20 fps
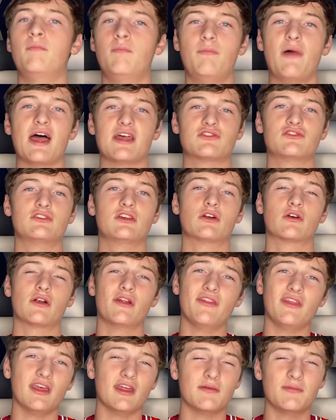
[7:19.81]
best center
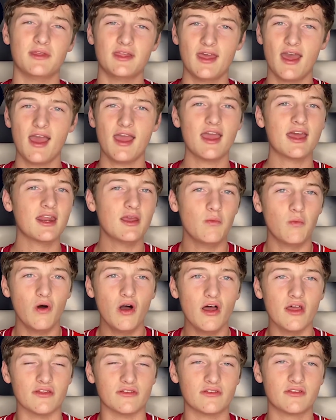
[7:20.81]
in the NBA, and he
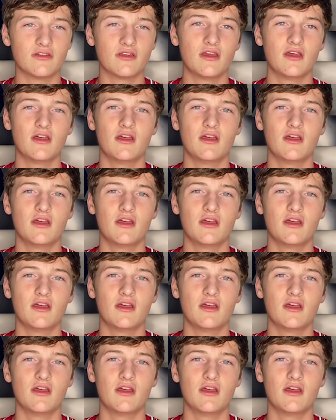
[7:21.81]
was.